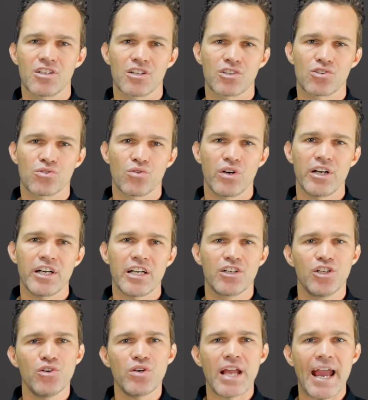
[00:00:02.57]
extraordinary
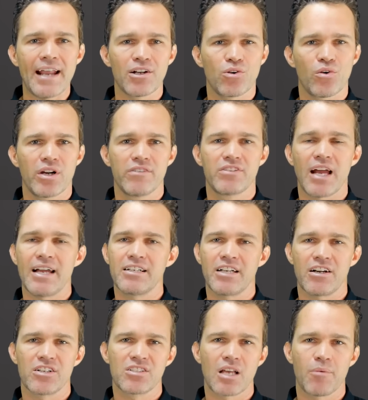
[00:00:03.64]
new category of
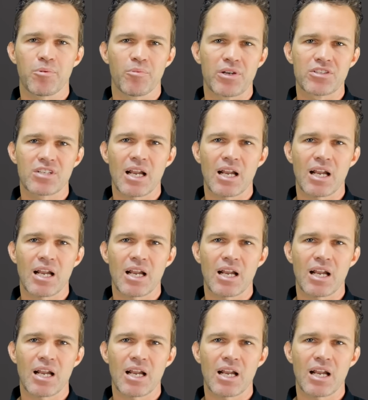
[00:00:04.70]
dietary supplements,